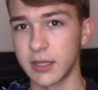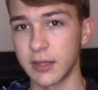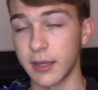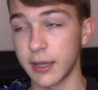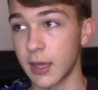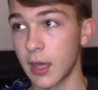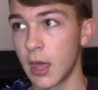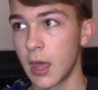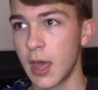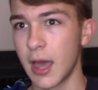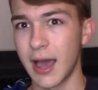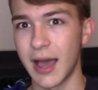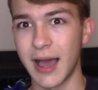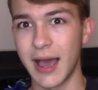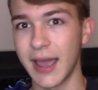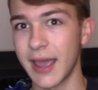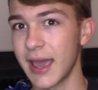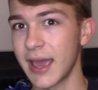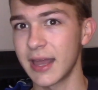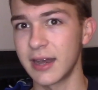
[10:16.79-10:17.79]
Like
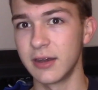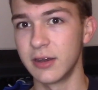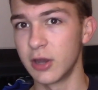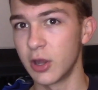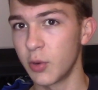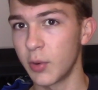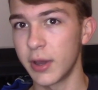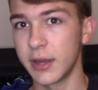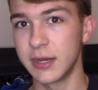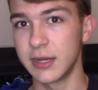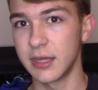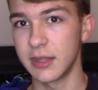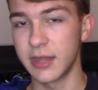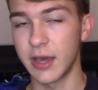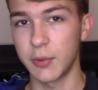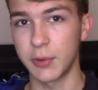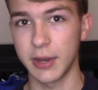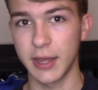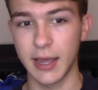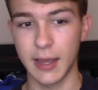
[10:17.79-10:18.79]
I had no idea
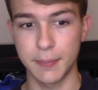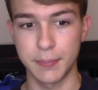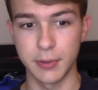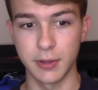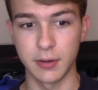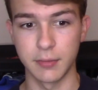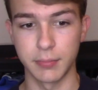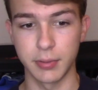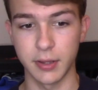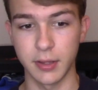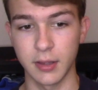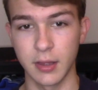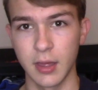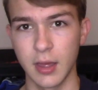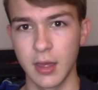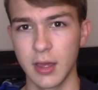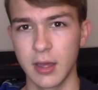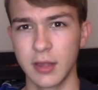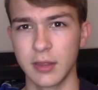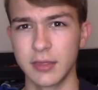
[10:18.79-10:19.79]
that would happen, but
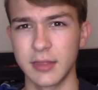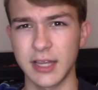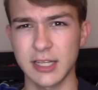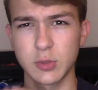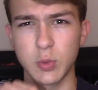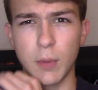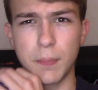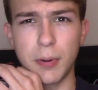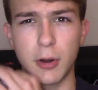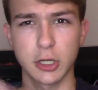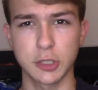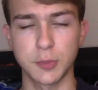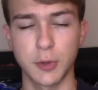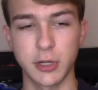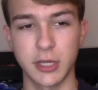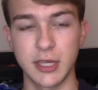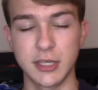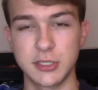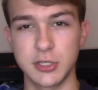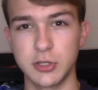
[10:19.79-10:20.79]
that's what
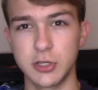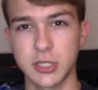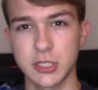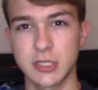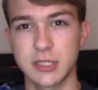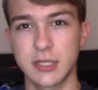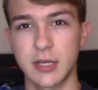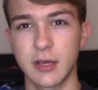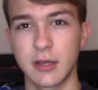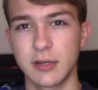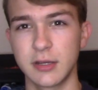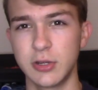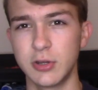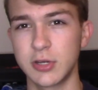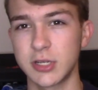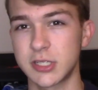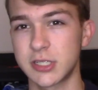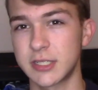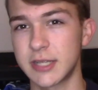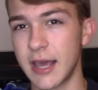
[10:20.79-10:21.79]
Poshmark is. You
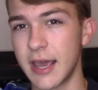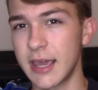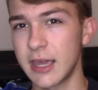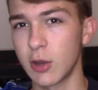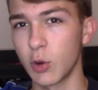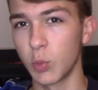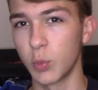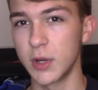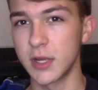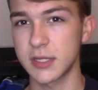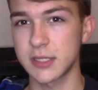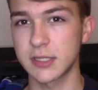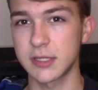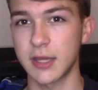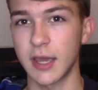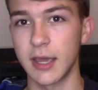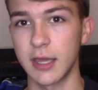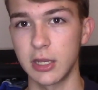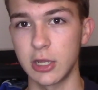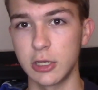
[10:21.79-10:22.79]
just take a risk
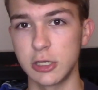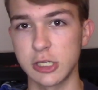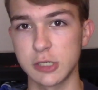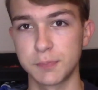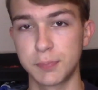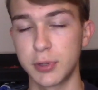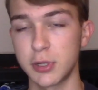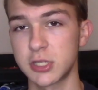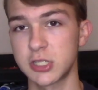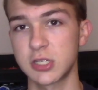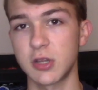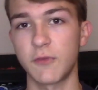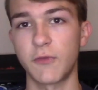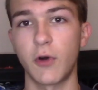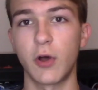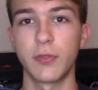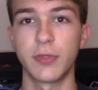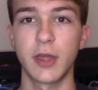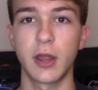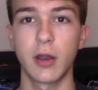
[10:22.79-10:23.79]
and you just put stuff
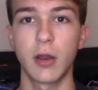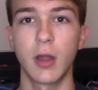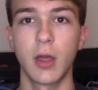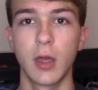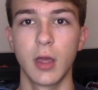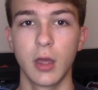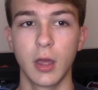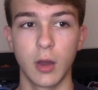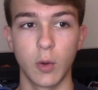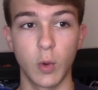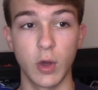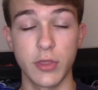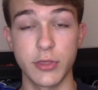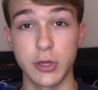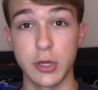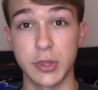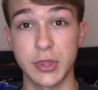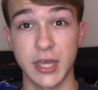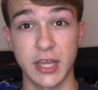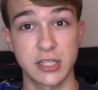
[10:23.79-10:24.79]
on there, whether
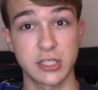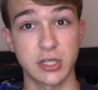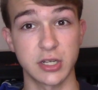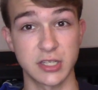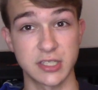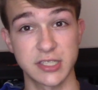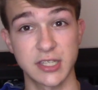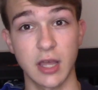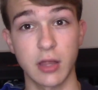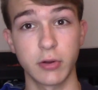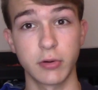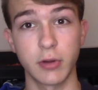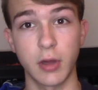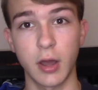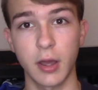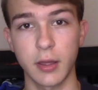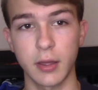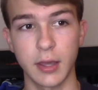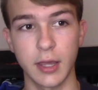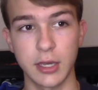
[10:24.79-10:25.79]
you think it's gonna sell or
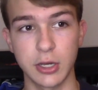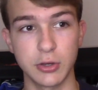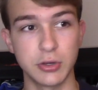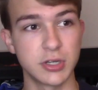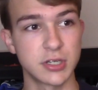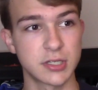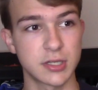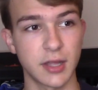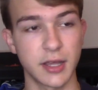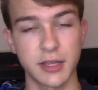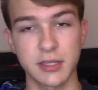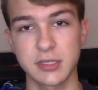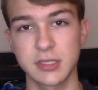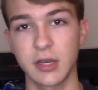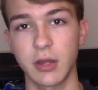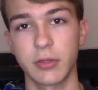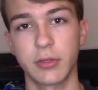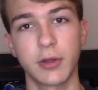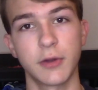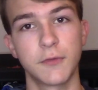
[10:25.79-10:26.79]
not, and you just let it sit
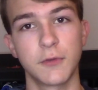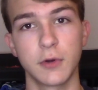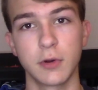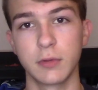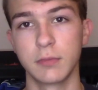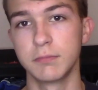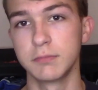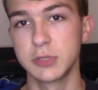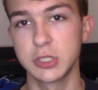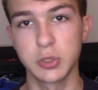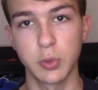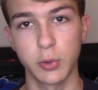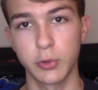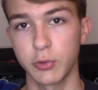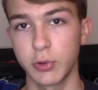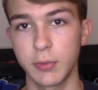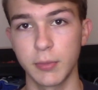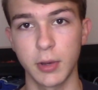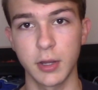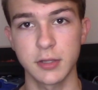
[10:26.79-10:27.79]
on there for 2 or
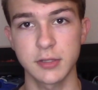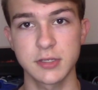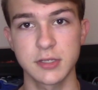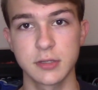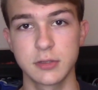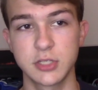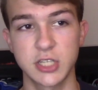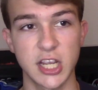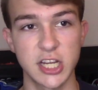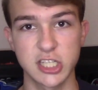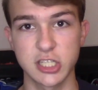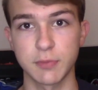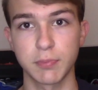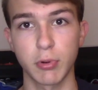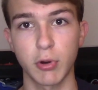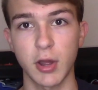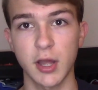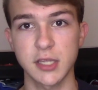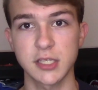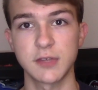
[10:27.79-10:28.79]
3 months. Change the
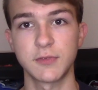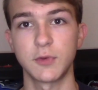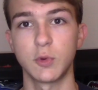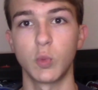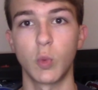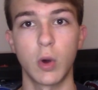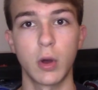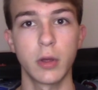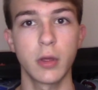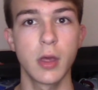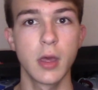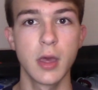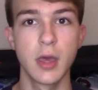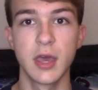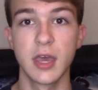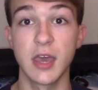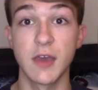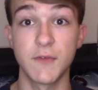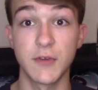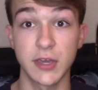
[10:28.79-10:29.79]
price if you want.
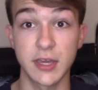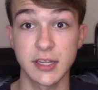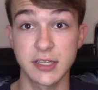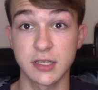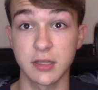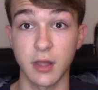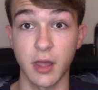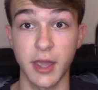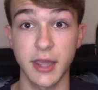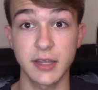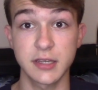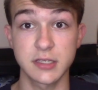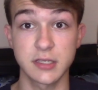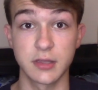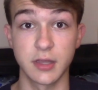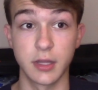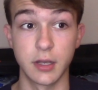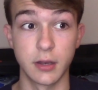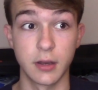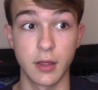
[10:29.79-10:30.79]
If it gets likes,
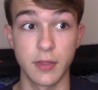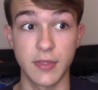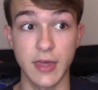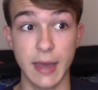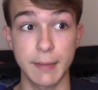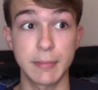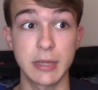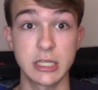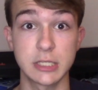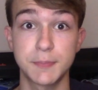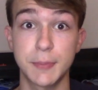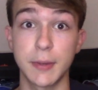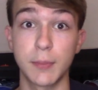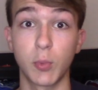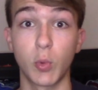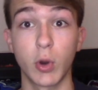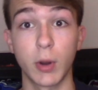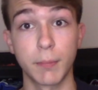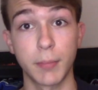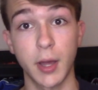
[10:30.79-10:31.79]
then that means
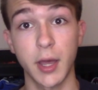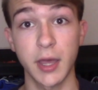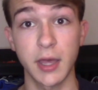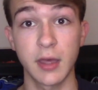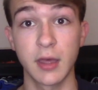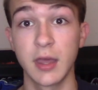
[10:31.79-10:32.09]
people want to buy it.